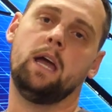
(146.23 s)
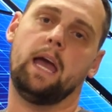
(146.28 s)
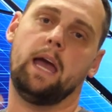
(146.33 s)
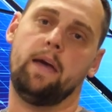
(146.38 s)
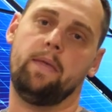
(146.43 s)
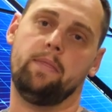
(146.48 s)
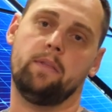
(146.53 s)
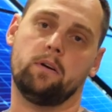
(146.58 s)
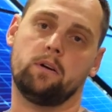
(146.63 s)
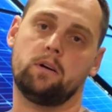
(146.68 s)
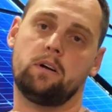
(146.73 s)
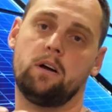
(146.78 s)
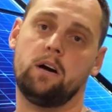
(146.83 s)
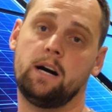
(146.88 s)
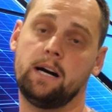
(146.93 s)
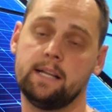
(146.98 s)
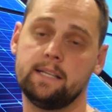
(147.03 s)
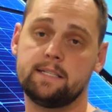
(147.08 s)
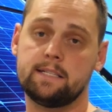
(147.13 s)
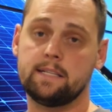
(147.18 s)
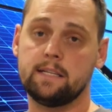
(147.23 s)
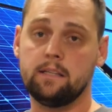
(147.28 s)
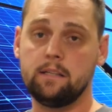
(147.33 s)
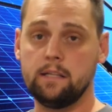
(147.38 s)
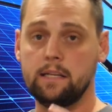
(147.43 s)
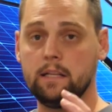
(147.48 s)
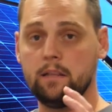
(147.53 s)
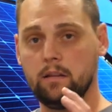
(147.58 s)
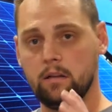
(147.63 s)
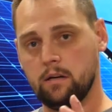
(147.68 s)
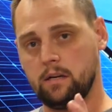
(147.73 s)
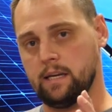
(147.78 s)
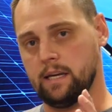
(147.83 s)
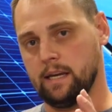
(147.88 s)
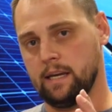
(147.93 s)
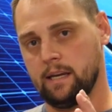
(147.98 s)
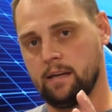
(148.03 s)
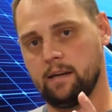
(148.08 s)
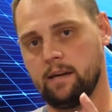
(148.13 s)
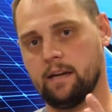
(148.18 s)
And they're constantly
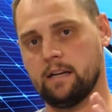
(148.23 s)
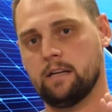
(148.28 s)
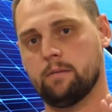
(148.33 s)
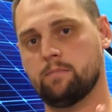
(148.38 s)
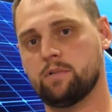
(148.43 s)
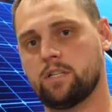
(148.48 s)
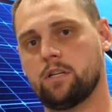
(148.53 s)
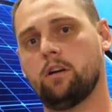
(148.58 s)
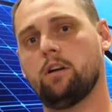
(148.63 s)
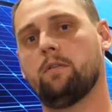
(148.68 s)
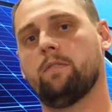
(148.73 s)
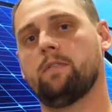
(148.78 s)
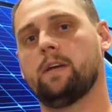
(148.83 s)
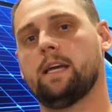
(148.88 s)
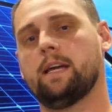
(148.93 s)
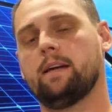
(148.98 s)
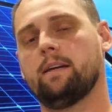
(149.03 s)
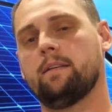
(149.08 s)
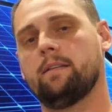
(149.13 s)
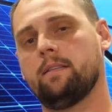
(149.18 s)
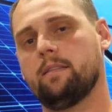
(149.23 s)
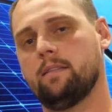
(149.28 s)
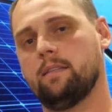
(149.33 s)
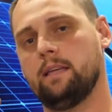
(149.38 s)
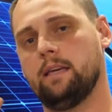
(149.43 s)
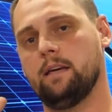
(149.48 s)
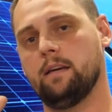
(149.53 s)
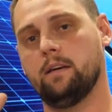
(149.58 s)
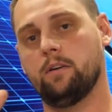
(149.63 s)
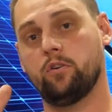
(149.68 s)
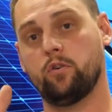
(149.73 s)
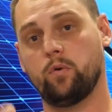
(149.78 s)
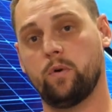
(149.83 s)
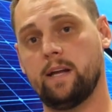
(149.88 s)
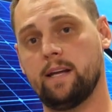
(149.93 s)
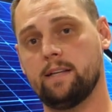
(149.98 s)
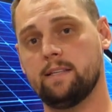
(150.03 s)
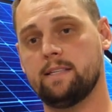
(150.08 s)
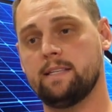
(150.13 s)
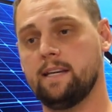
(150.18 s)
looking and observing the
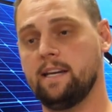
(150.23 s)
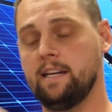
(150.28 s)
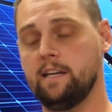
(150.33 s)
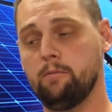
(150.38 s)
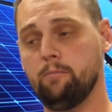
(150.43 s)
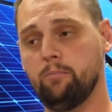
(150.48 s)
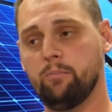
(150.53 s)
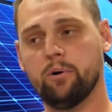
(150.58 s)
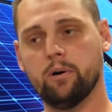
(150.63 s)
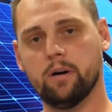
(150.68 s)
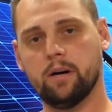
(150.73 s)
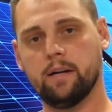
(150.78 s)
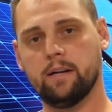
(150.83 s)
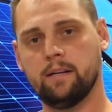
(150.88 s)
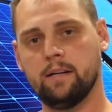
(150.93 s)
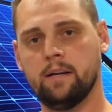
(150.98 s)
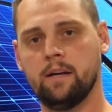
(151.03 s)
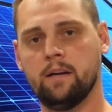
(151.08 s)
grid's input